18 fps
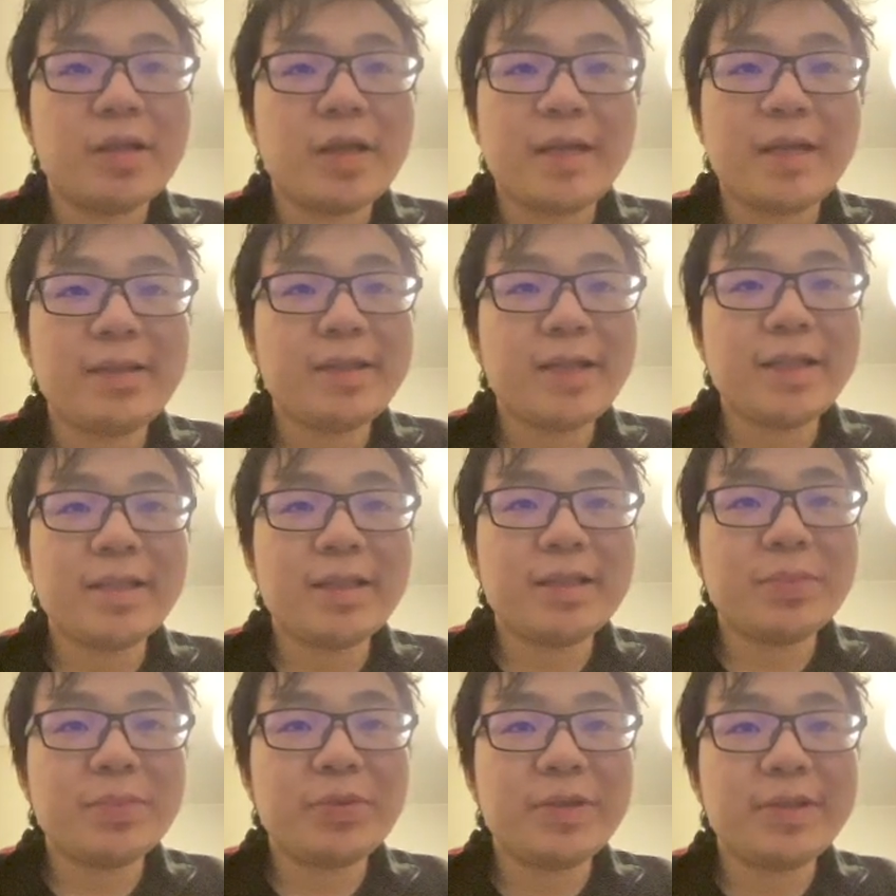I think I
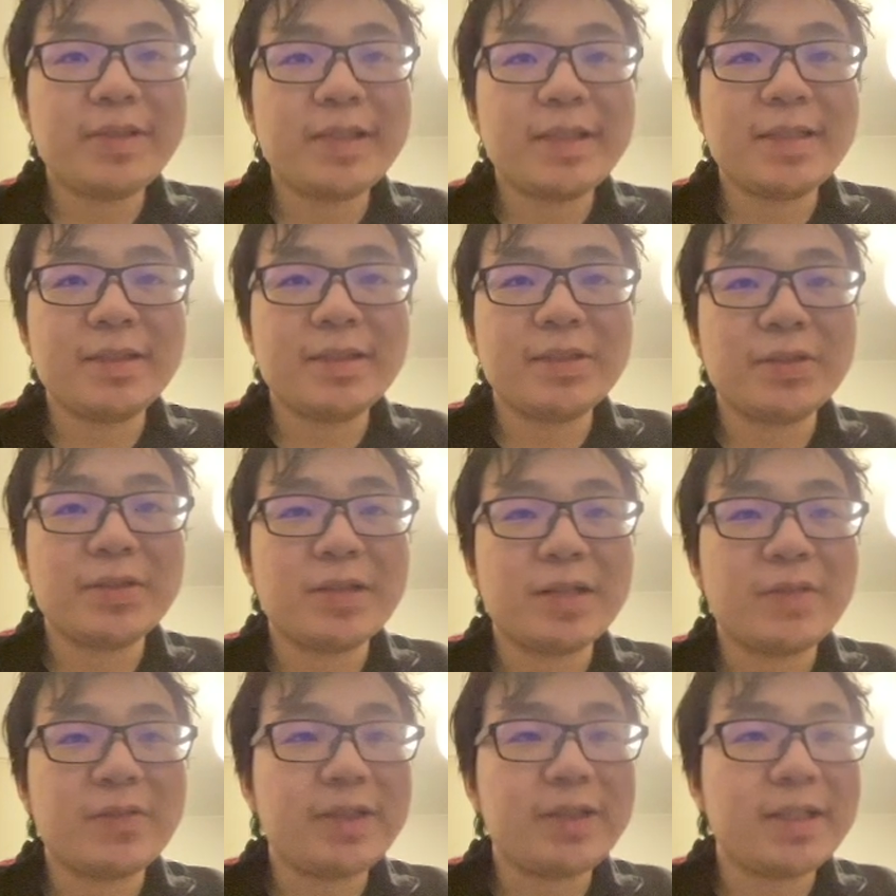just praise that it's so
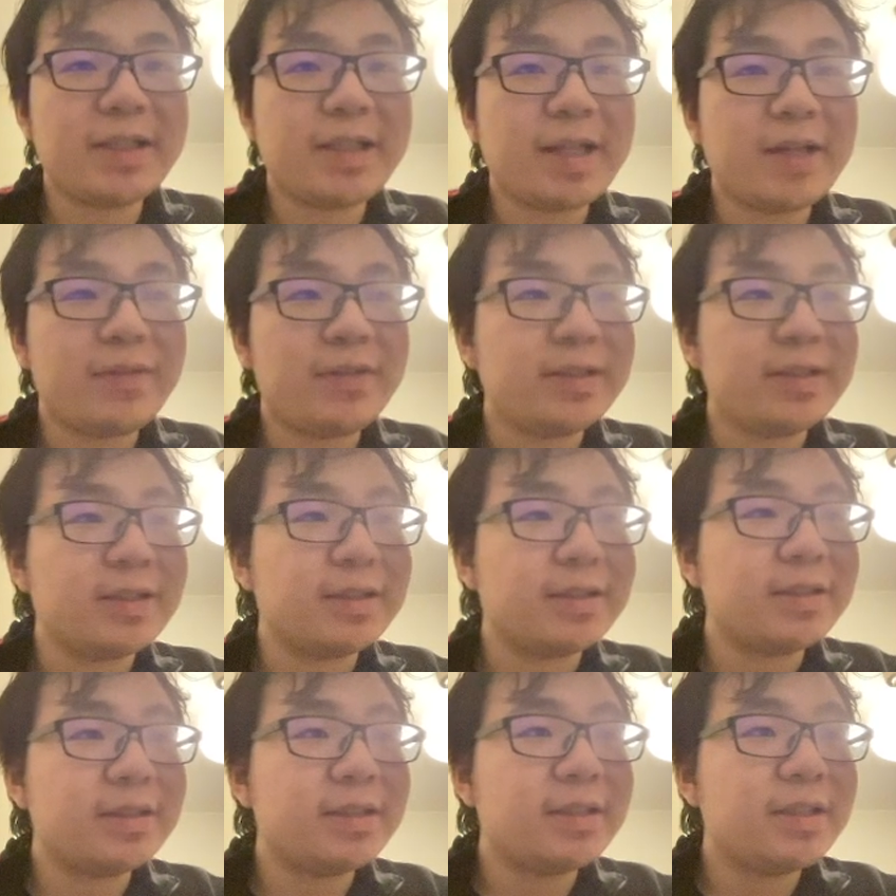convenient having
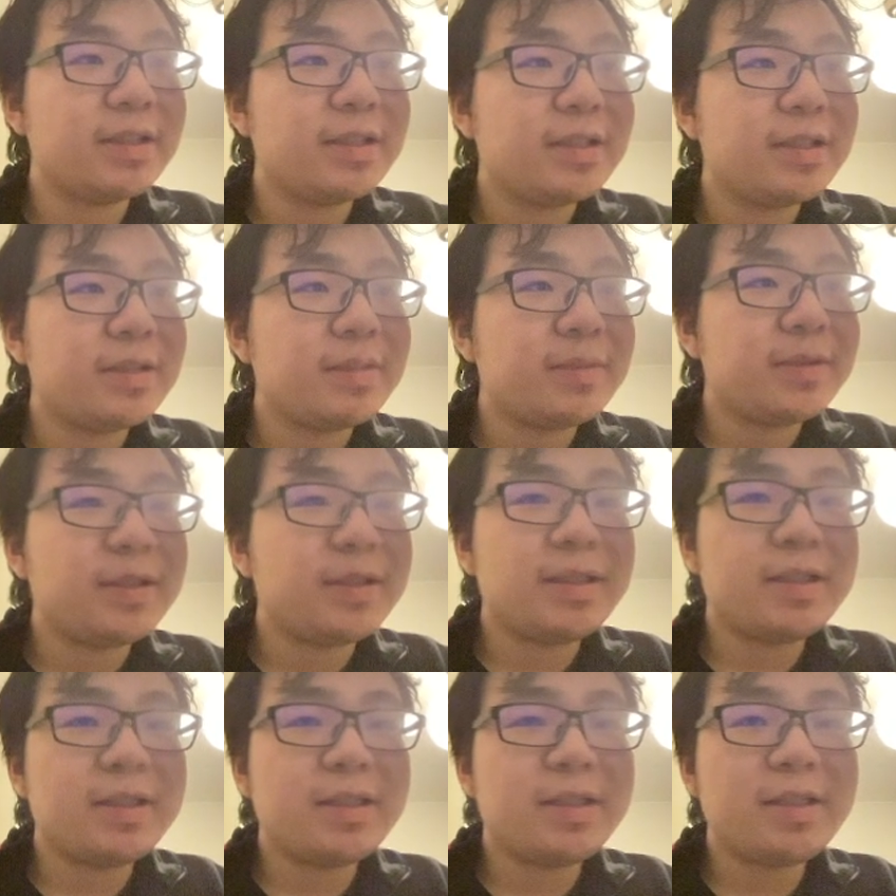this. But
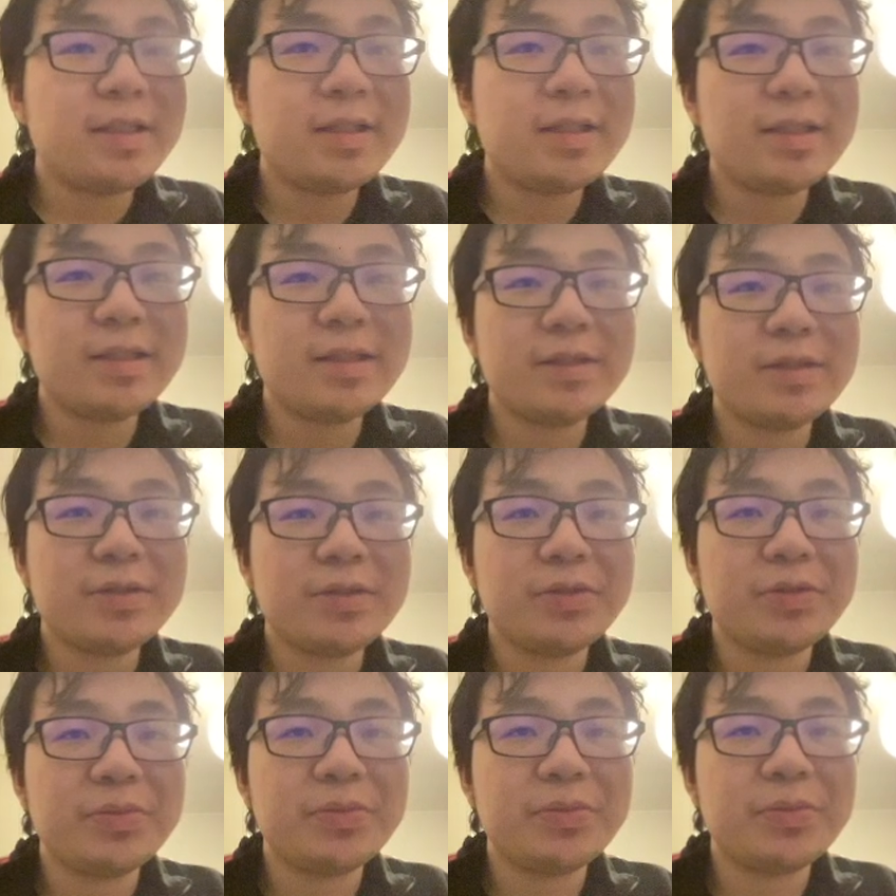
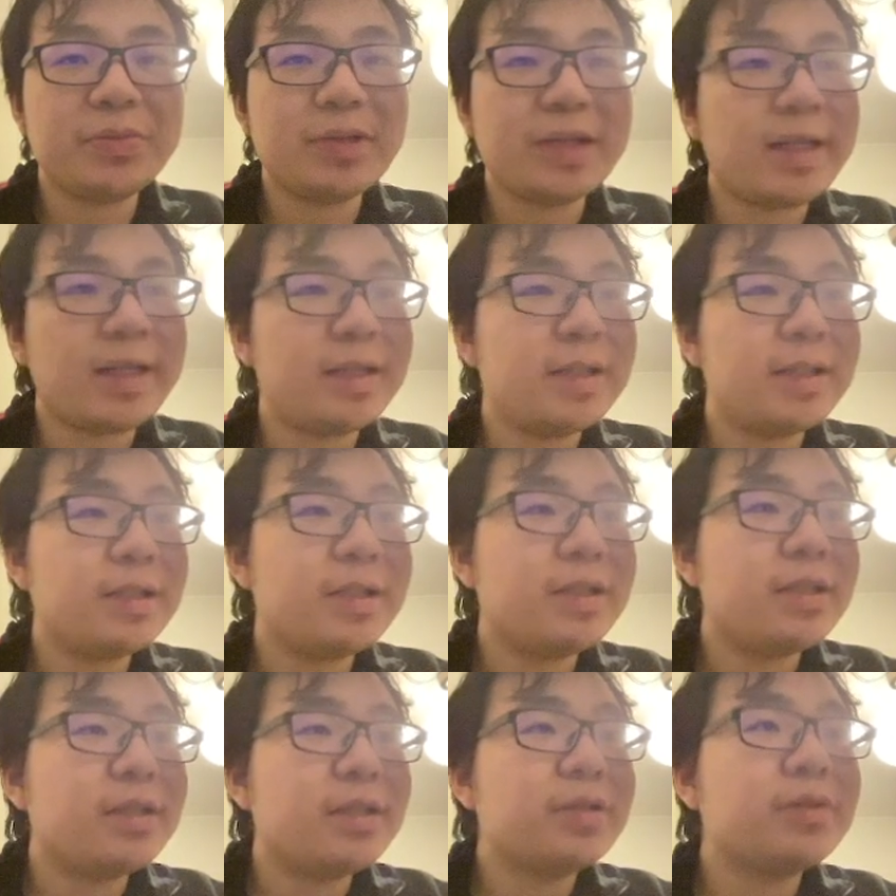okay,
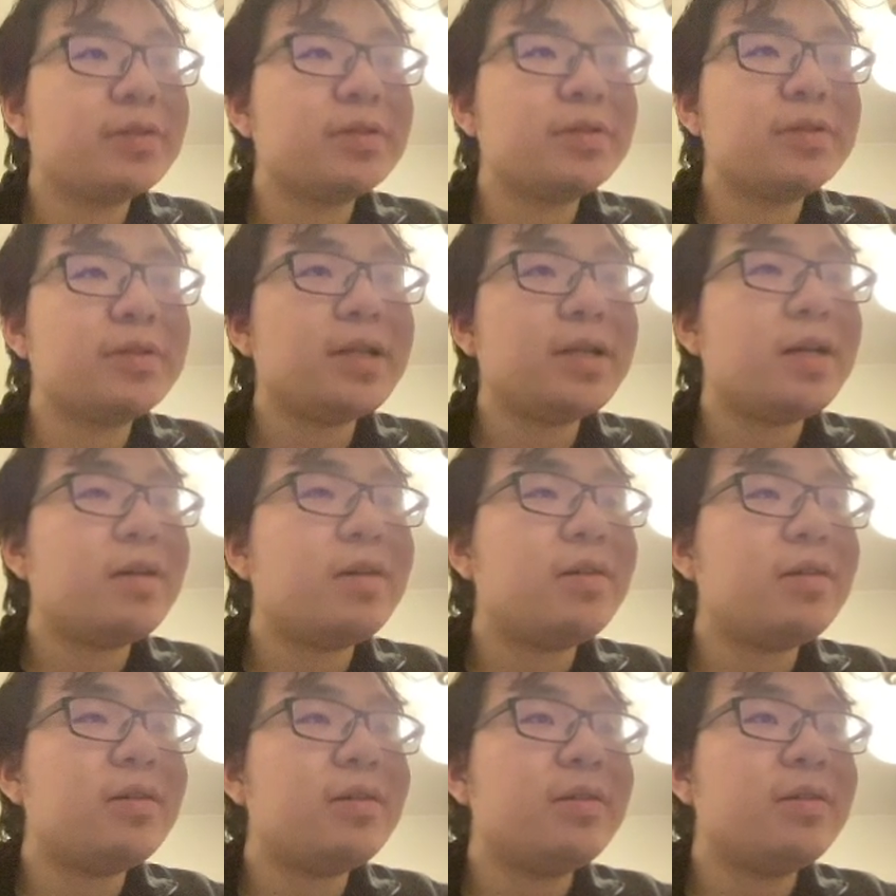good.
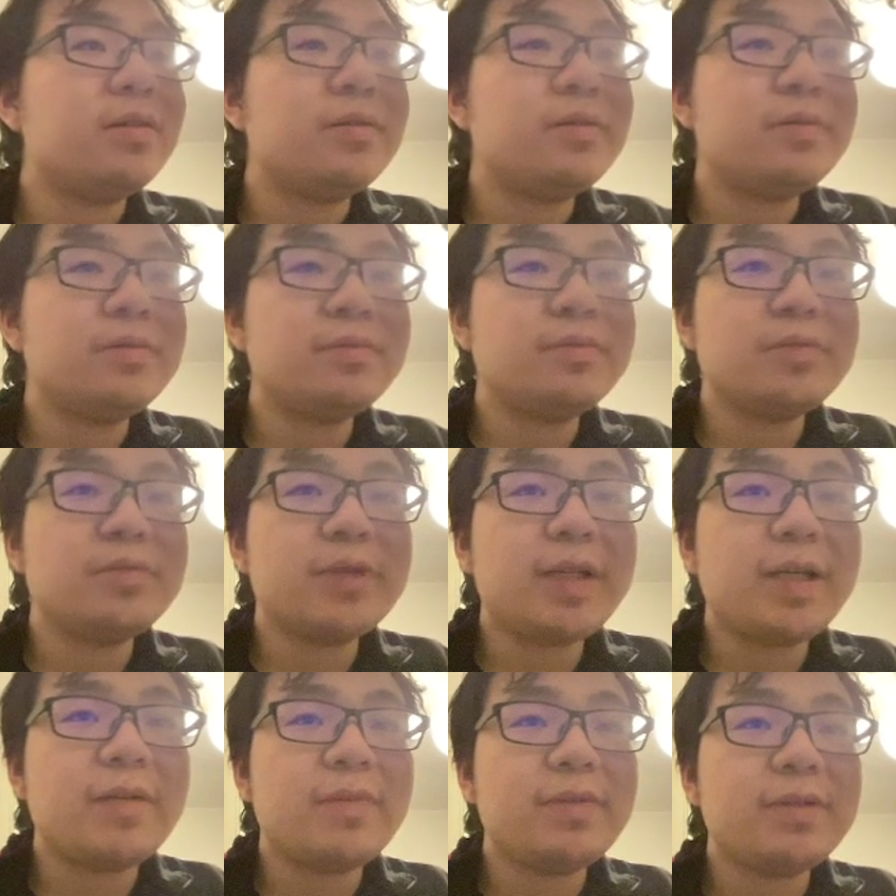Now
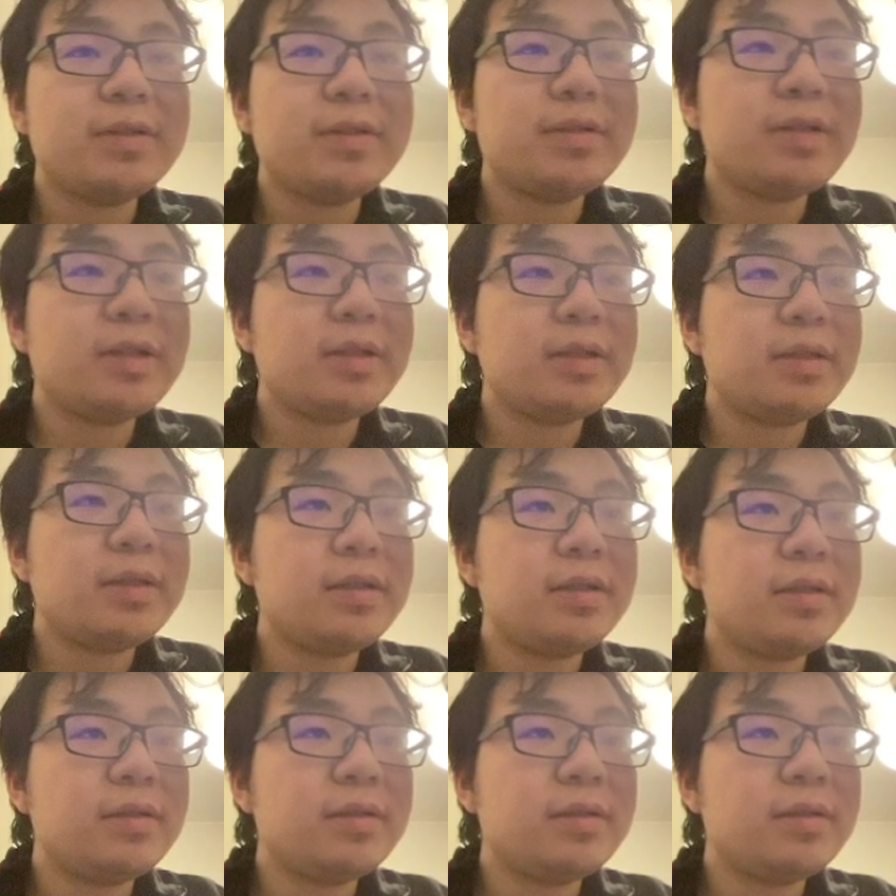we have this and